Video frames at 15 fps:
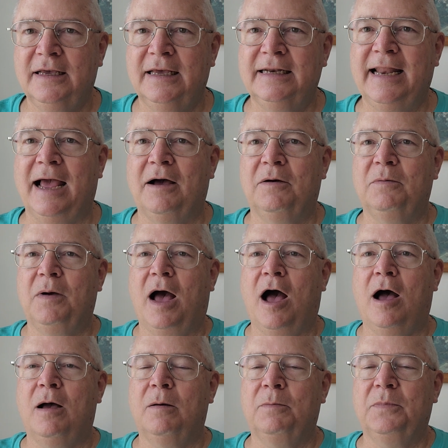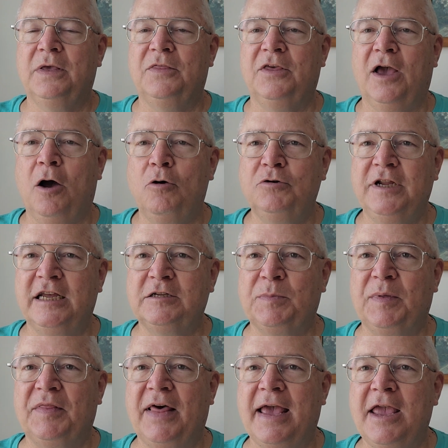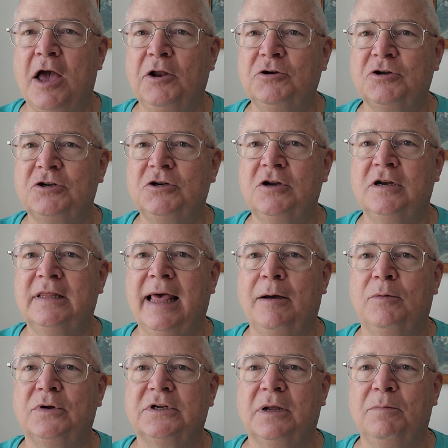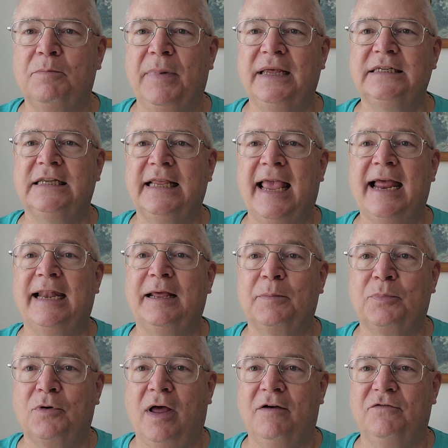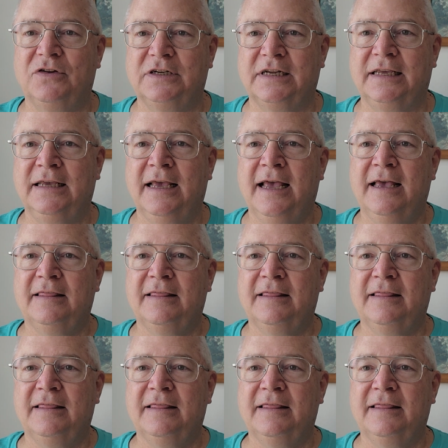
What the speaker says: Now, in the Old Testament, they understood that was a messianic prophecy,